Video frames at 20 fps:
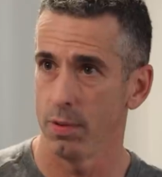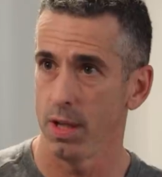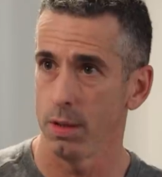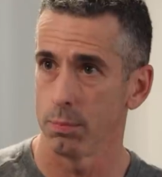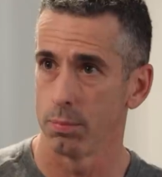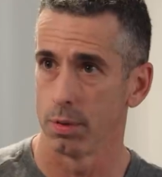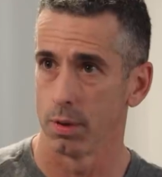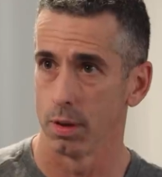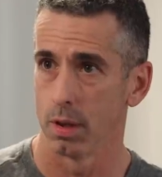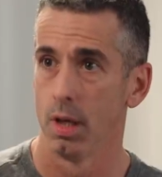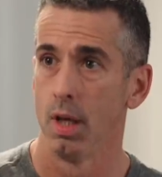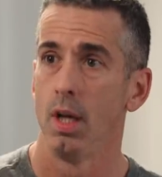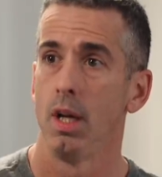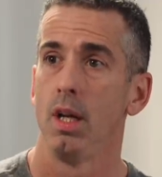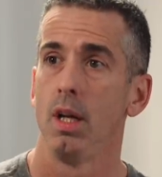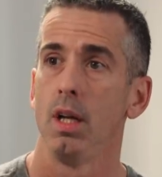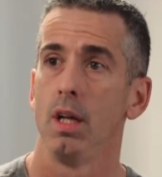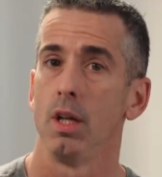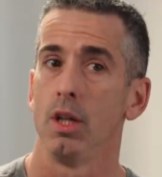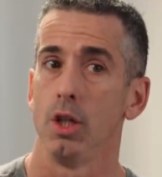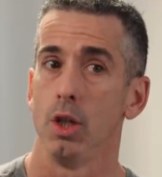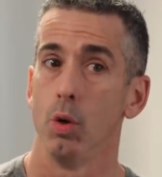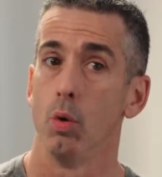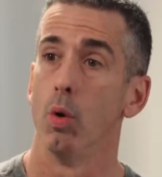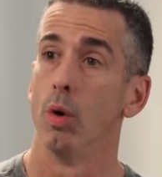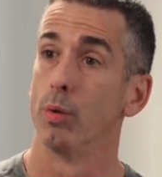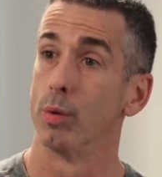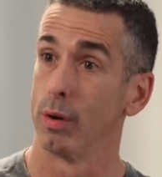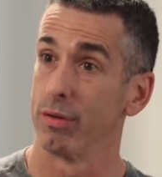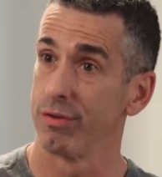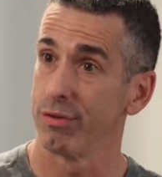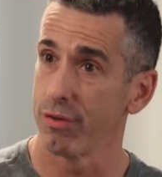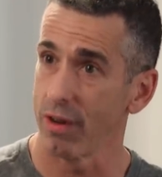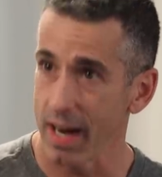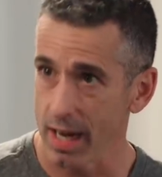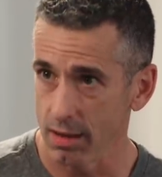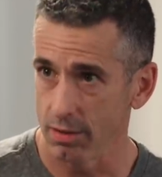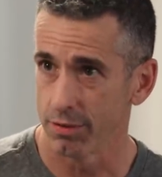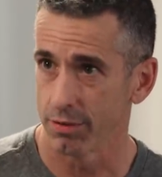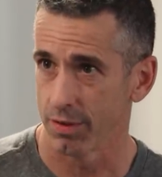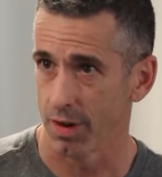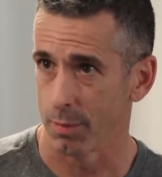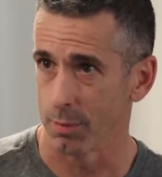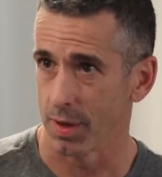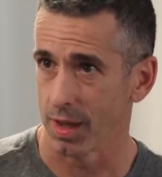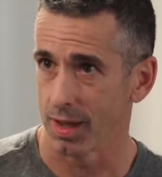people. You will refrain from